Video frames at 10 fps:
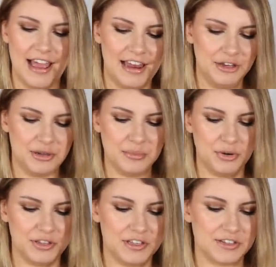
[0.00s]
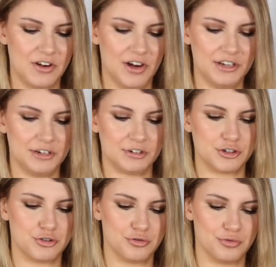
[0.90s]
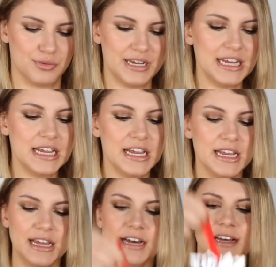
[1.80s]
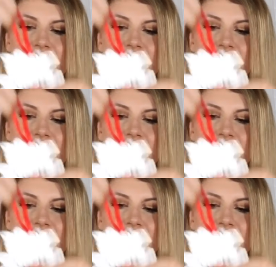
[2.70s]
And you can put this on your tree.